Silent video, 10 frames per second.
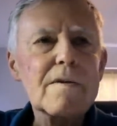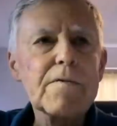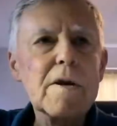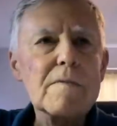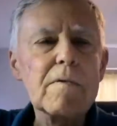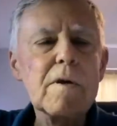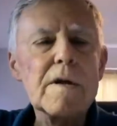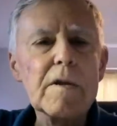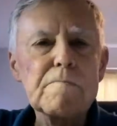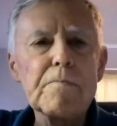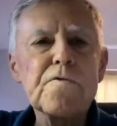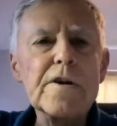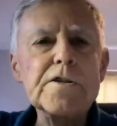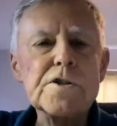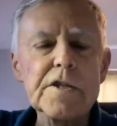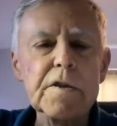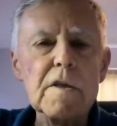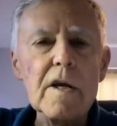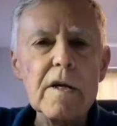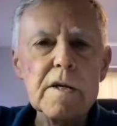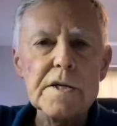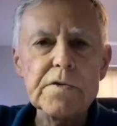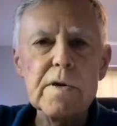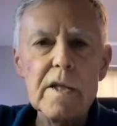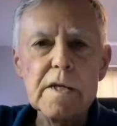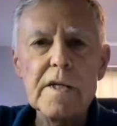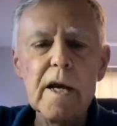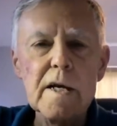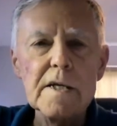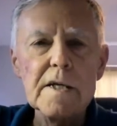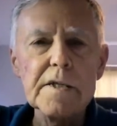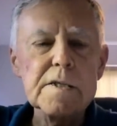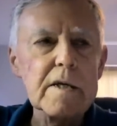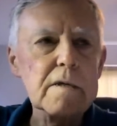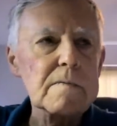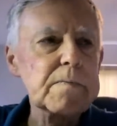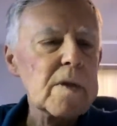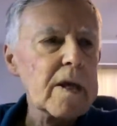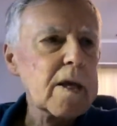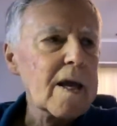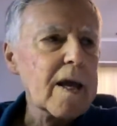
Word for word: kind of on on the fringes of the industry these days. Uh,